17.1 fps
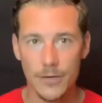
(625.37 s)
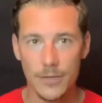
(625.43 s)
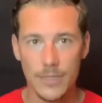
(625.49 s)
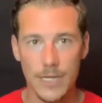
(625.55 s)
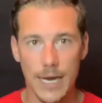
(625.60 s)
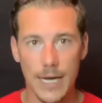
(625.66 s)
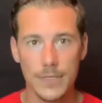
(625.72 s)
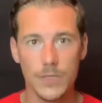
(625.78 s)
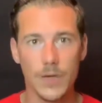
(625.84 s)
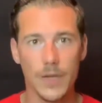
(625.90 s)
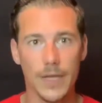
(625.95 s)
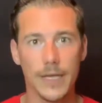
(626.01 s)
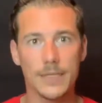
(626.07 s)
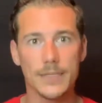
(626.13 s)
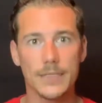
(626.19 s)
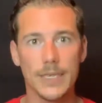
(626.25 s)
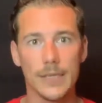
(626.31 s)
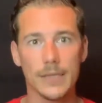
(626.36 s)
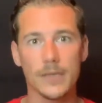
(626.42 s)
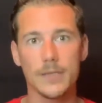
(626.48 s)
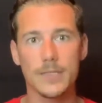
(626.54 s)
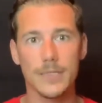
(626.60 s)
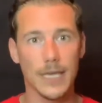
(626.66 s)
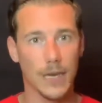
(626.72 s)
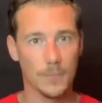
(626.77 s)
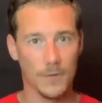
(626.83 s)
your signs so they can
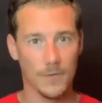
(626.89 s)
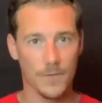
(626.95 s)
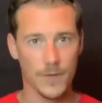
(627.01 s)
set up the